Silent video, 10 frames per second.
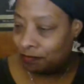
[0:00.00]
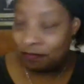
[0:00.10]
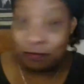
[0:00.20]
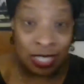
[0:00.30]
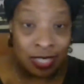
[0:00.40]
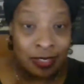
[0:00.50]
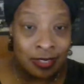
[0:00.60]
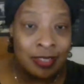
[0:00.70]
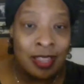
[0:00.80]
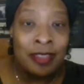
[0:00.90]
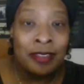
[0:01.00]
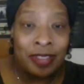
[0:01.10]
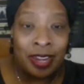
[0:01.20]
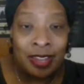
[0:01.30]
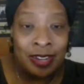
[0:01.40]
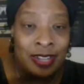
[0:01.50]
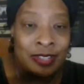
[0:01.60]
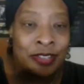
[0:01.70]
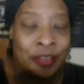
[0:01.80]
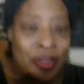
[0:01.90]
pieces that I cut it
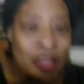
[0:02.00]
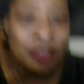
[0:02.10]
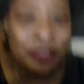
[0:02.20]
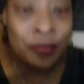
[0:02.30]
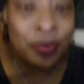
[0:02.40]
into. So I'm going